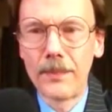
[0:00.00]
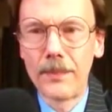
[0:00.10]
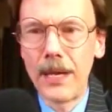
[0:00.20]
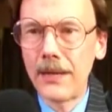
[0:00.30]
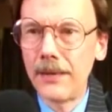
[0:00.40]

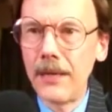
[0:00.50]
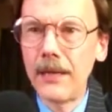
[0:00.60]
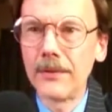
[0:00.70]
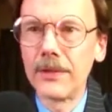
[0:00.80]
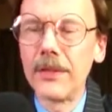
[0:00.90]
back
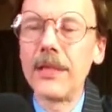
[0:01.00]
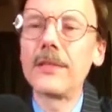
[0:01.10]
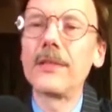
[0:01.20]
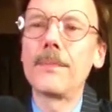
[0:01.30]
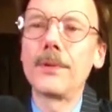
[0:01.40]
down to
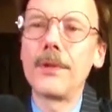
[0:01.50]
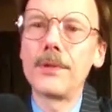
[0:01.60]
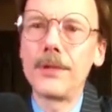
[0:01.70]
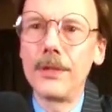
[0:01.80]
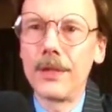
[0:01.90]
Nancy
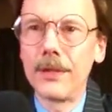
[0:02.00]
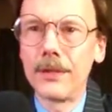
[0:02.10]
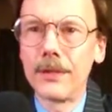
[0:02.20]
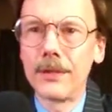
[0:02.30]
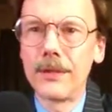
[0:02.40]
Pelosi on
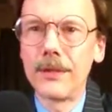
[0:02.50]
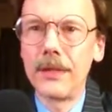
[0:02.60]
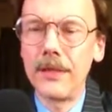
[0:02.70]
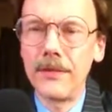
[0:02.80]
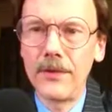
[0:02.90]
the
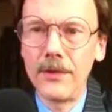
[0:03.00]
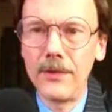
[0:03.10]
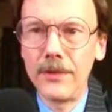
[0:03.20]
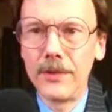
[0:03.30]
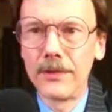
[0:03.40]
State of the
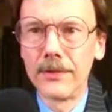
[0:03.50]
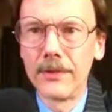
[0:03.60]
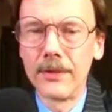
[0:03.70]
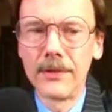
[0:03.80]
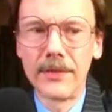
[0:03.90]
Union
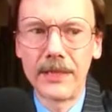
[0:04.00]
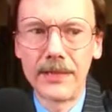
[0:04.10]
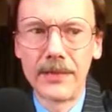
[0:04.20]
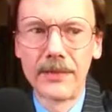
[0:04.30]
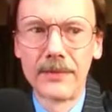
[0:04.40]

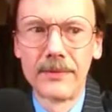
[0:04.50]
address.